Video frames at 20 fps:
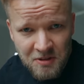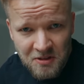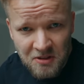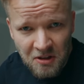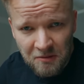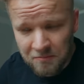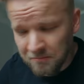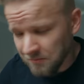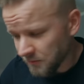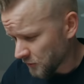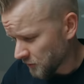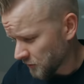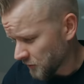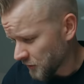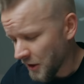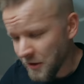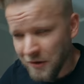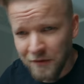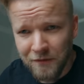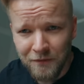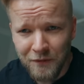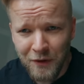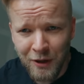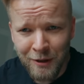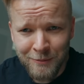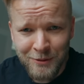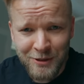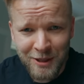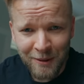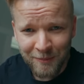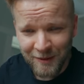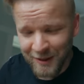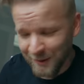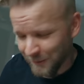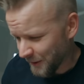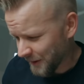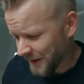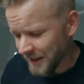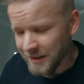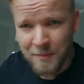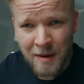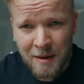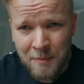start trying to film something with this.